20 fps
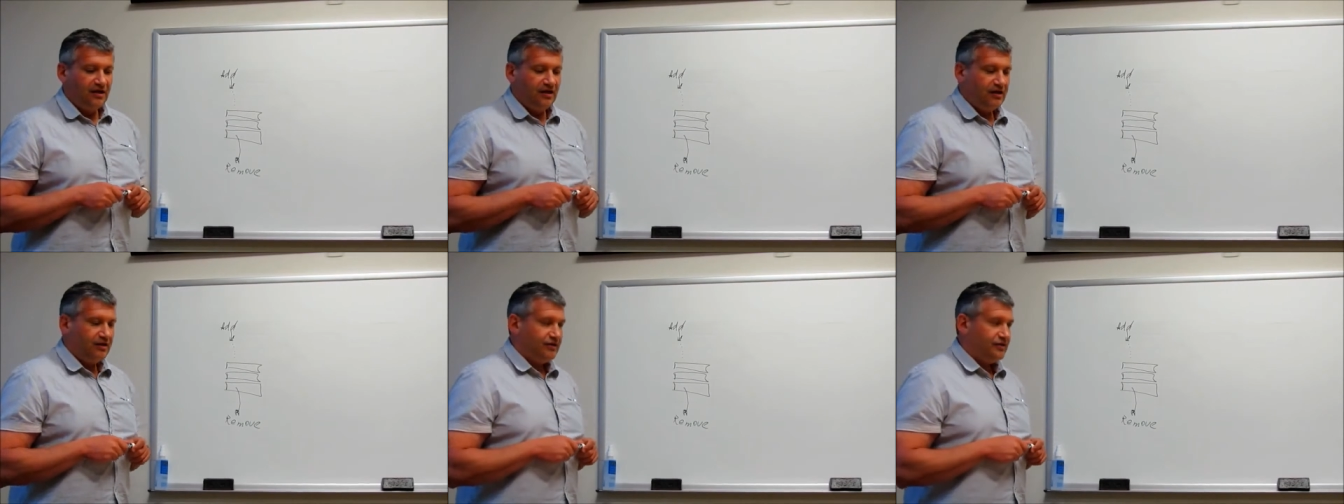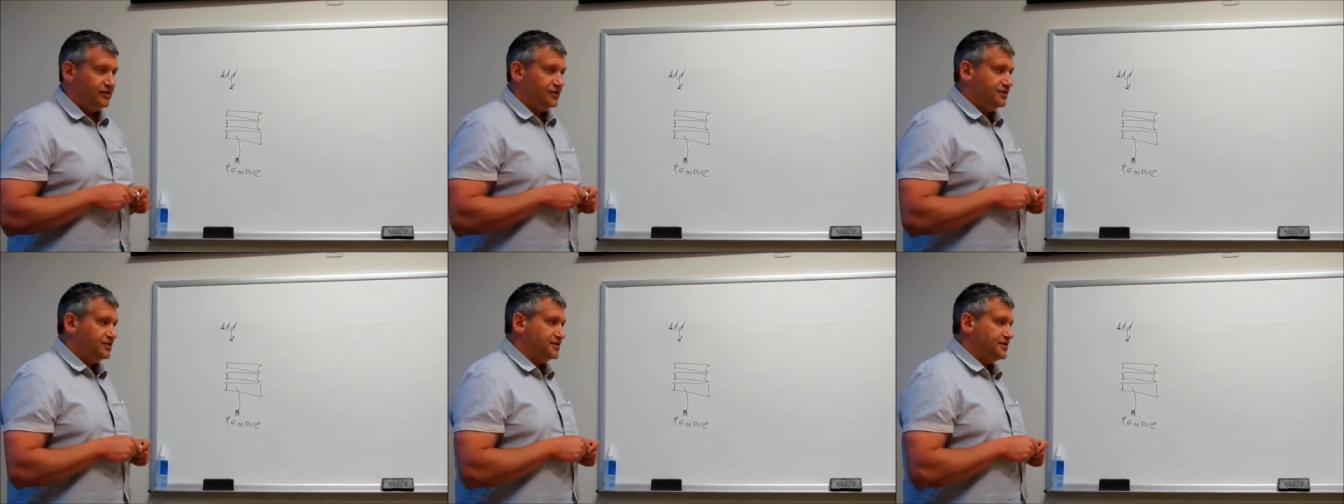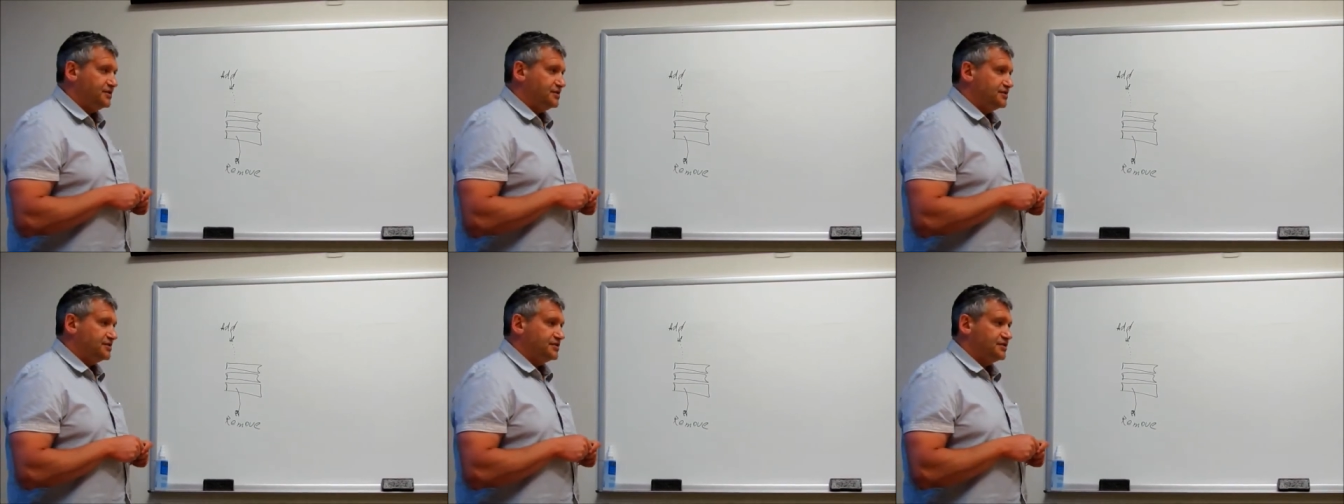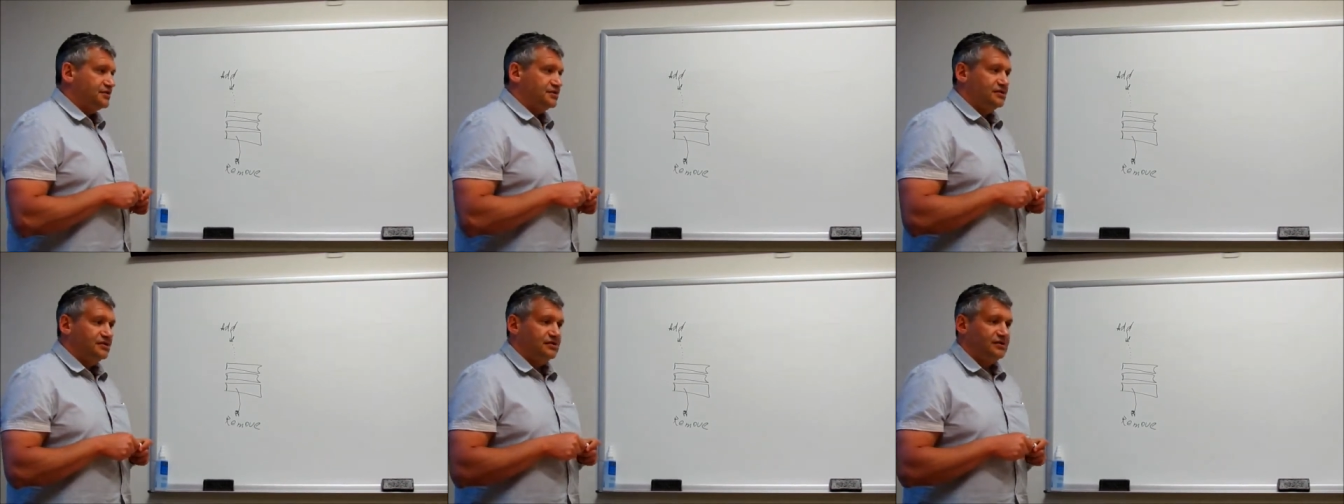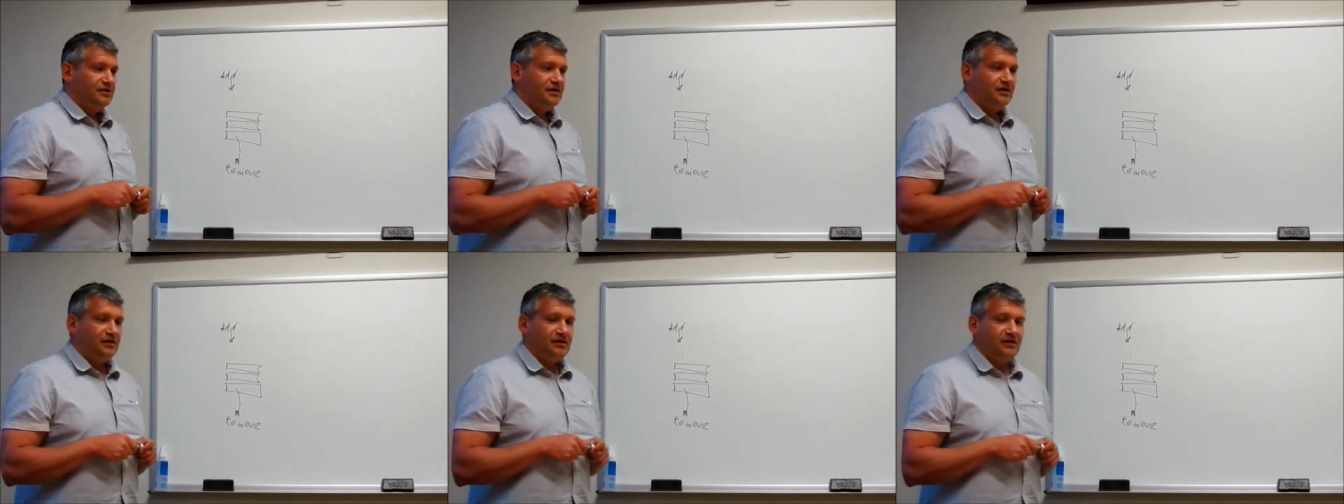and this is
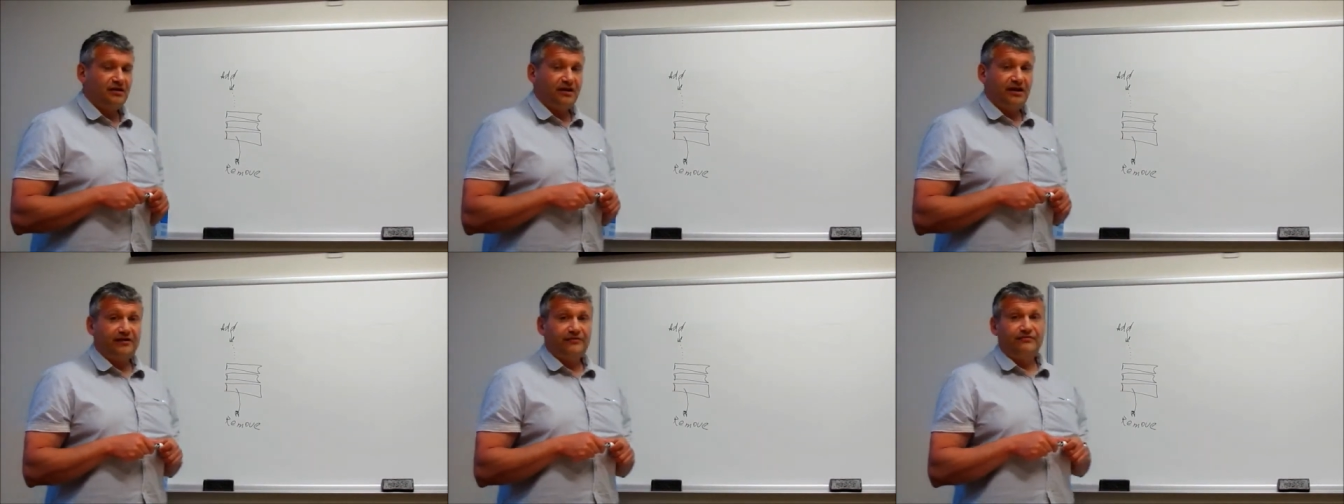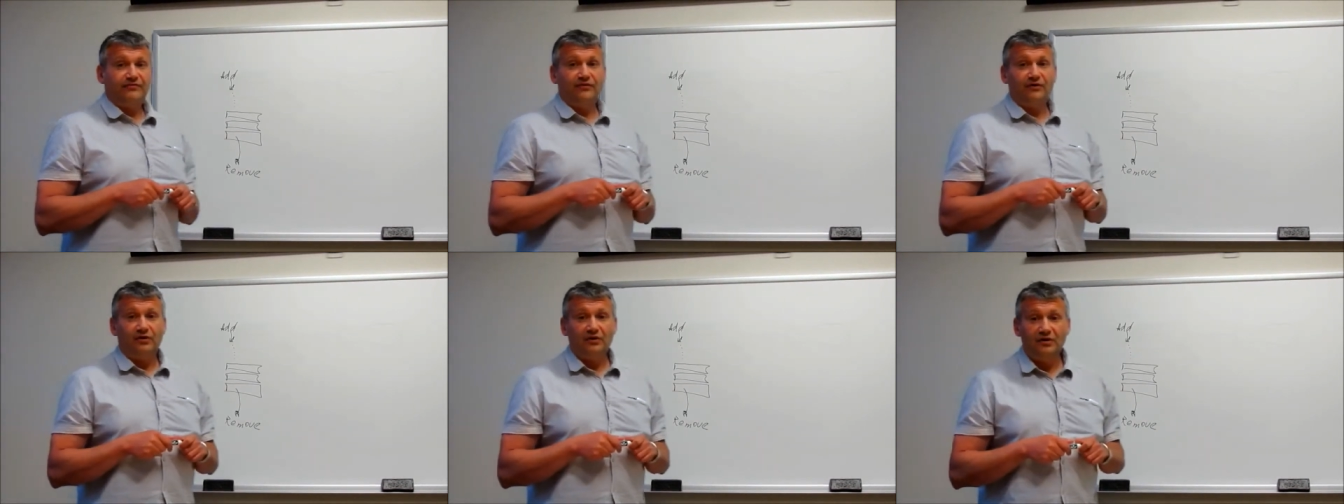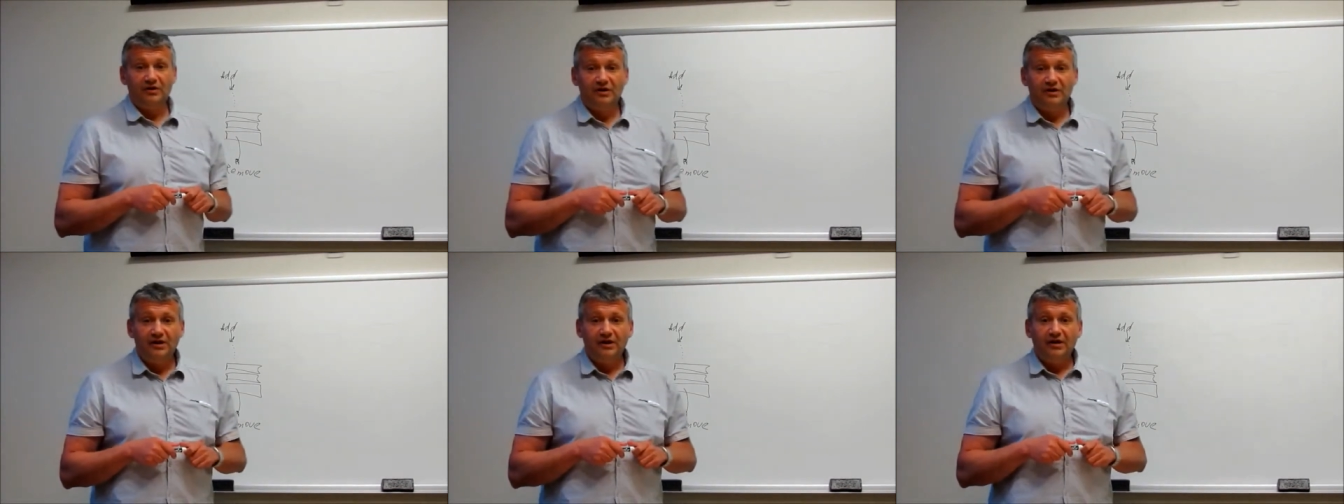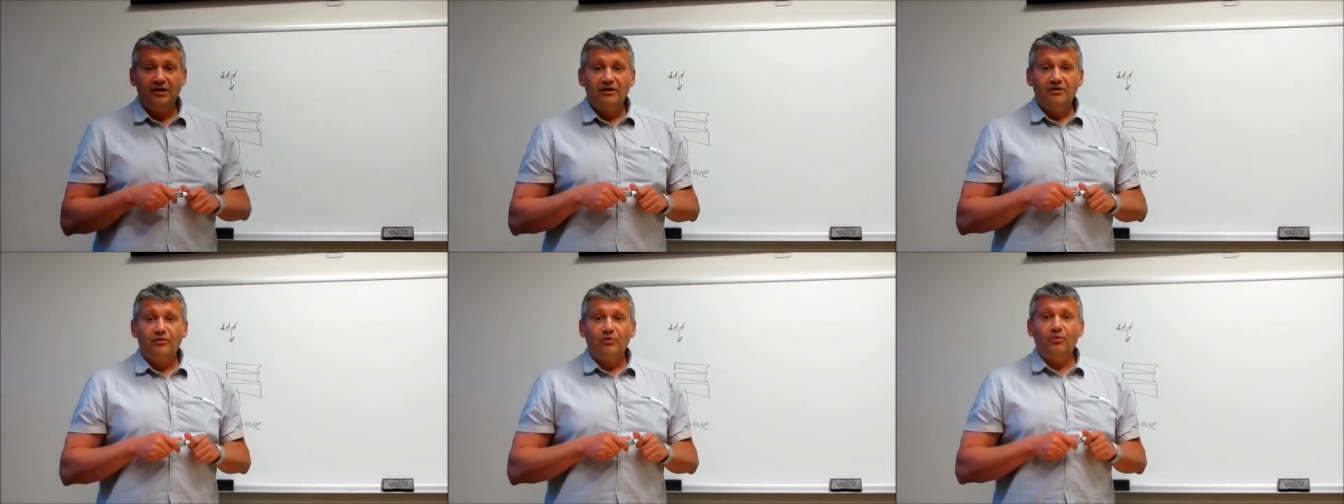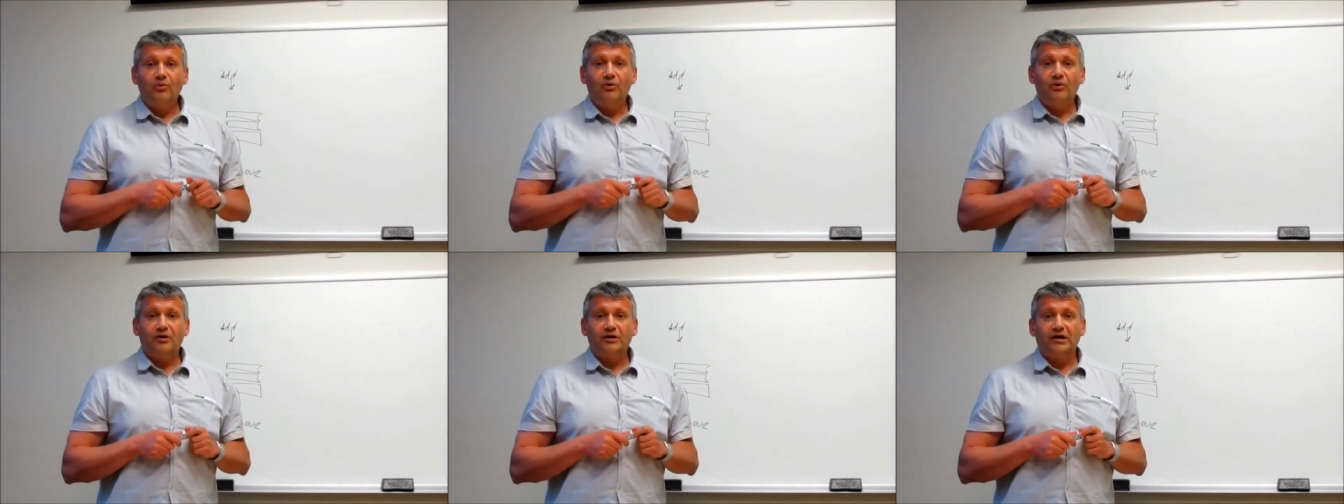LIFO
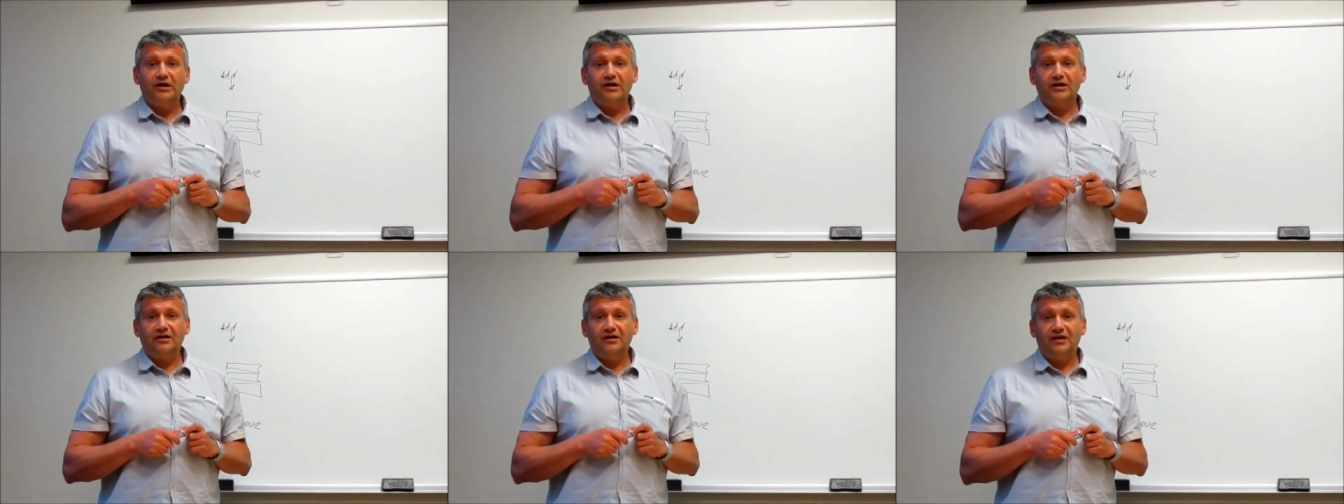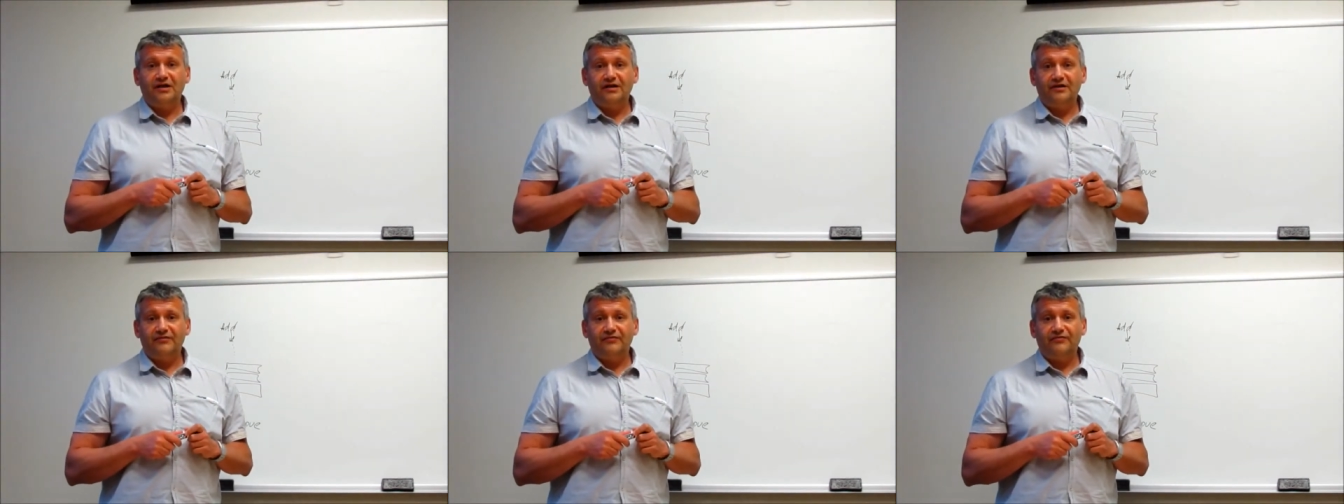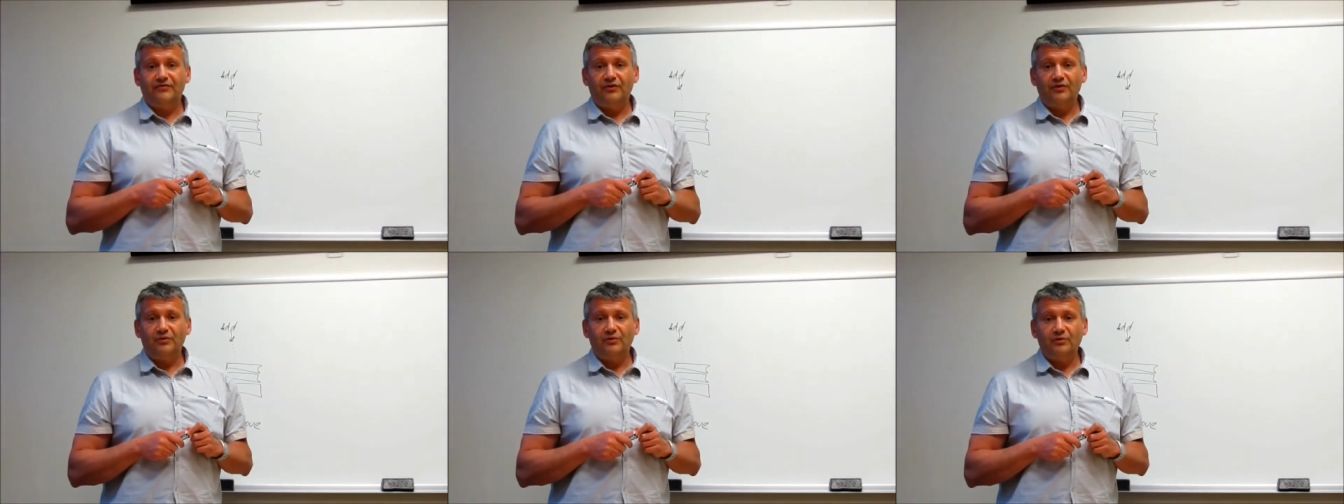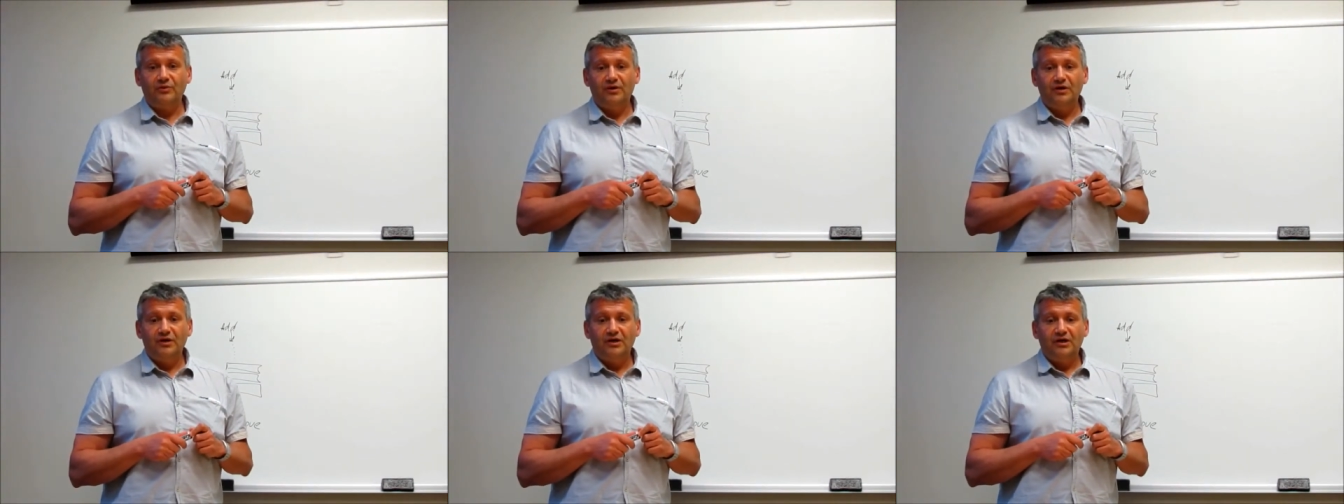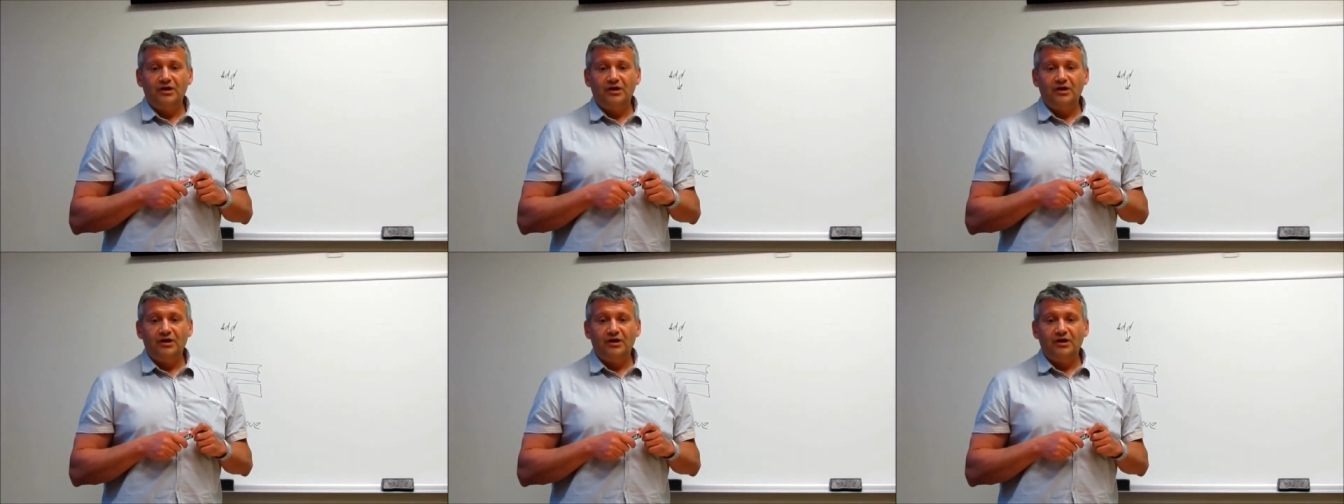or LIFO,